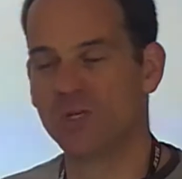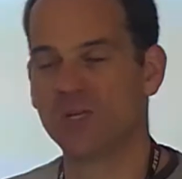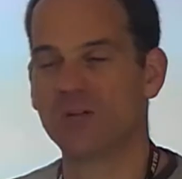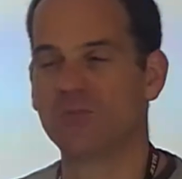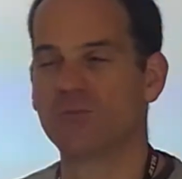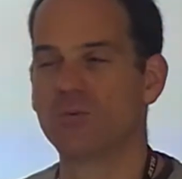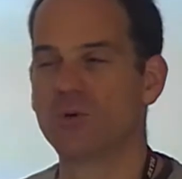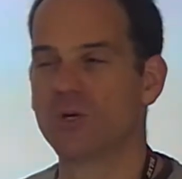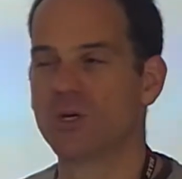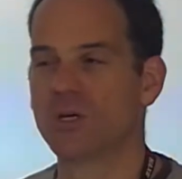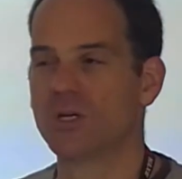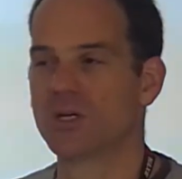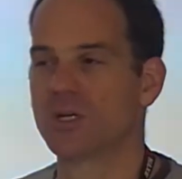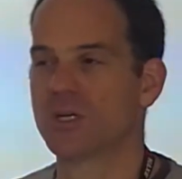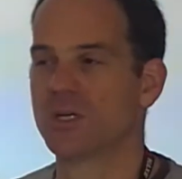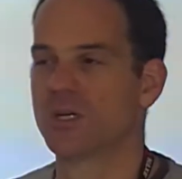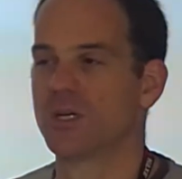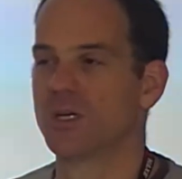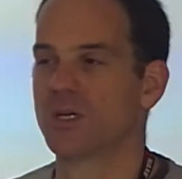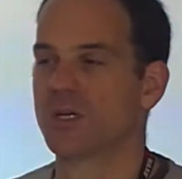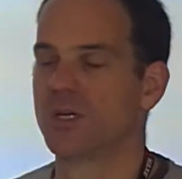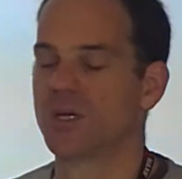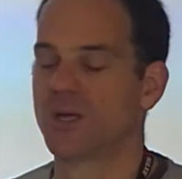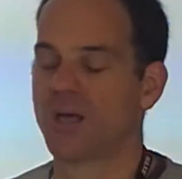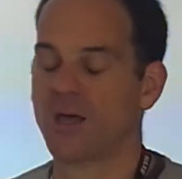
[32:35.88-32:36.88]
bit of work
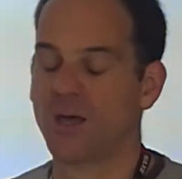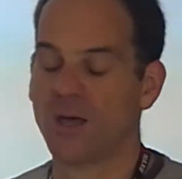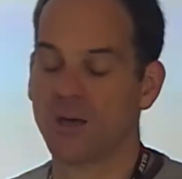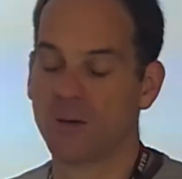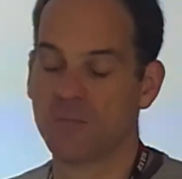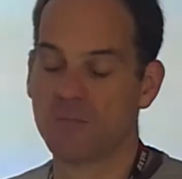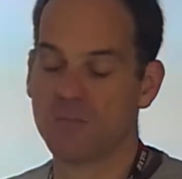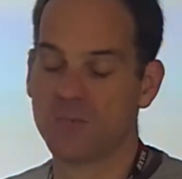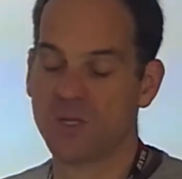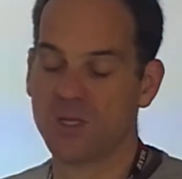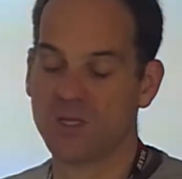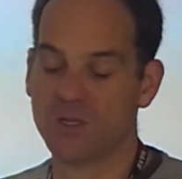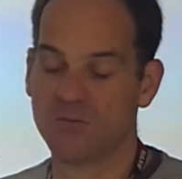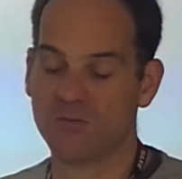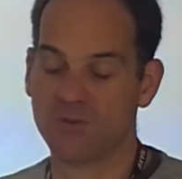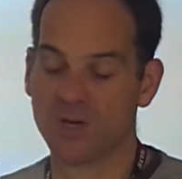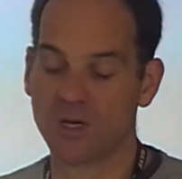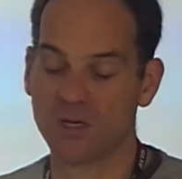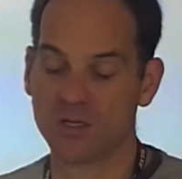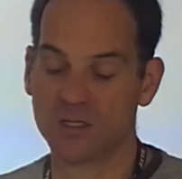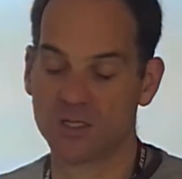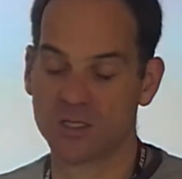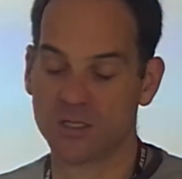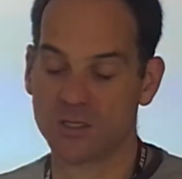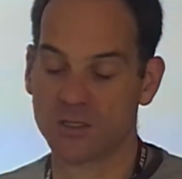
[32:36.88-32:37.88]
in the
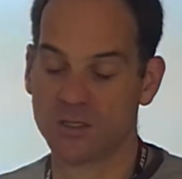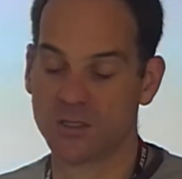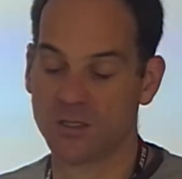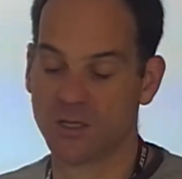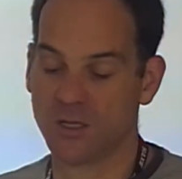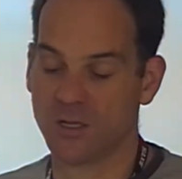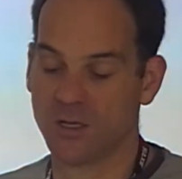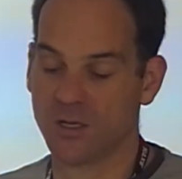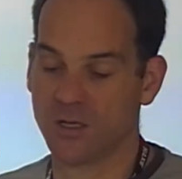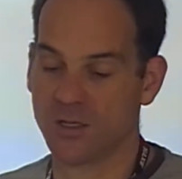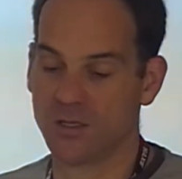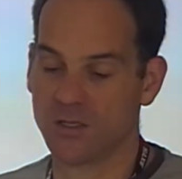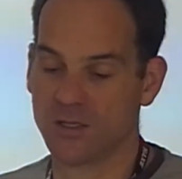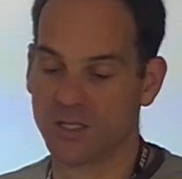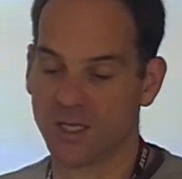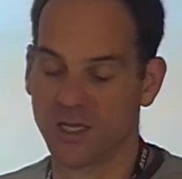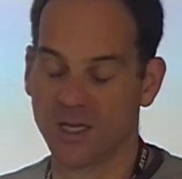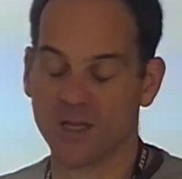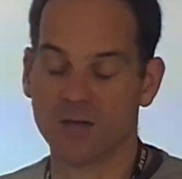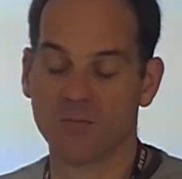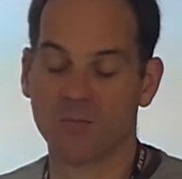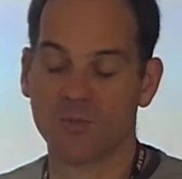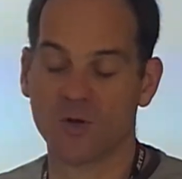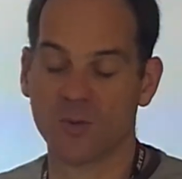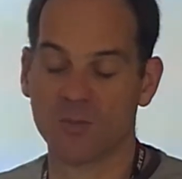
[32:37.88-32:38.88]
function to
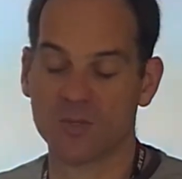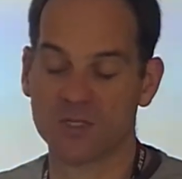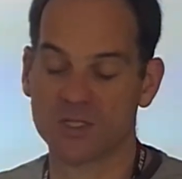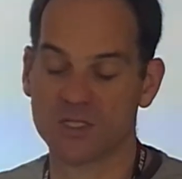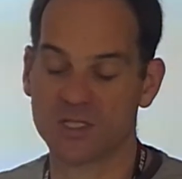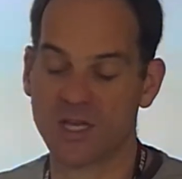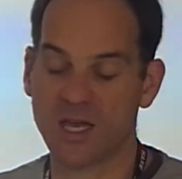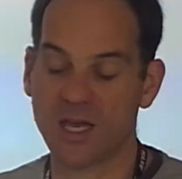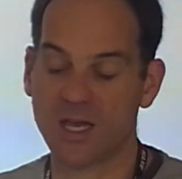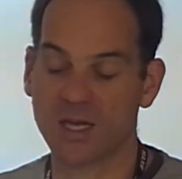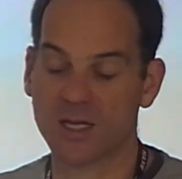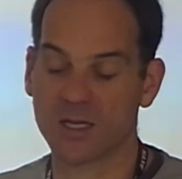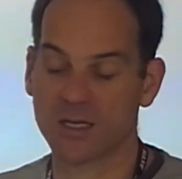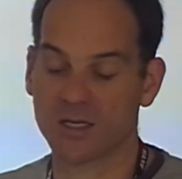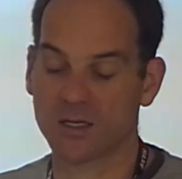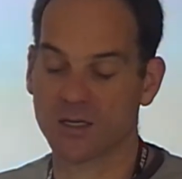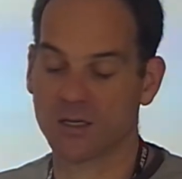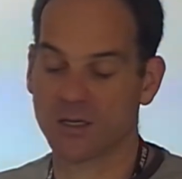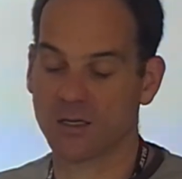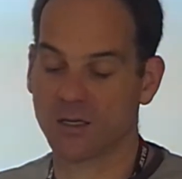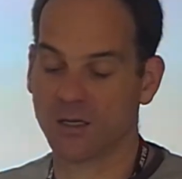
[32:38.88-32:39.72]
get a proper stack,